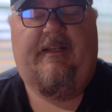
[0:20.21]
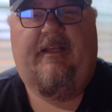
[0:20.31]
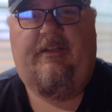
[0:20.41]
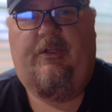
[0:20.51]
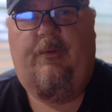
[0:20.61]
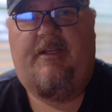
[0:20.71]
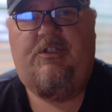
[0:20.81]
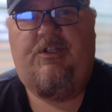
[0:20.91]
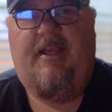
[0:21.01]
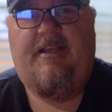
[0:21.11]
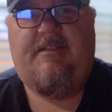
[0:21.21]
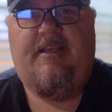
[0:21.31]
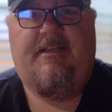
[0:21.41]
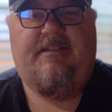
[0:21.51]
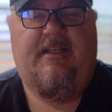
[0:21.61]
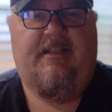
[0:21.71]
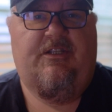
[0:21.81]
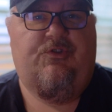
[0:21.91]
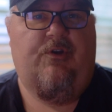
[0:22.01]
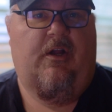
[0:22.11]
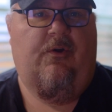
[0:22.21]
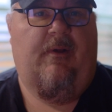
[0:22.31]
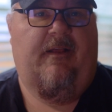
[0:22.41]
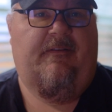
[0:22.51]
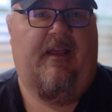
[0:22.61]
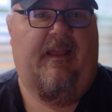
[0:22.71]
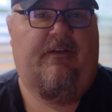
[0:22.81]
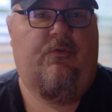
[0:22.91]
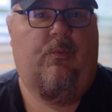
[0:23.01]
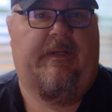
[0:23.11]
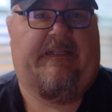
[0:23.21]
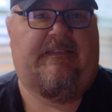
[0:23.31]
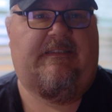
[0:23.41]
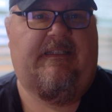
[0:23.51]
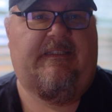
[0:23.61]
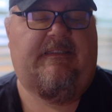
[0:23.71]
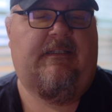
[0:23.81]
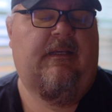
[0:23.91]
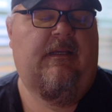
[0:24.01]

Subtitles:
Now, the USGS says that this struck around 9:26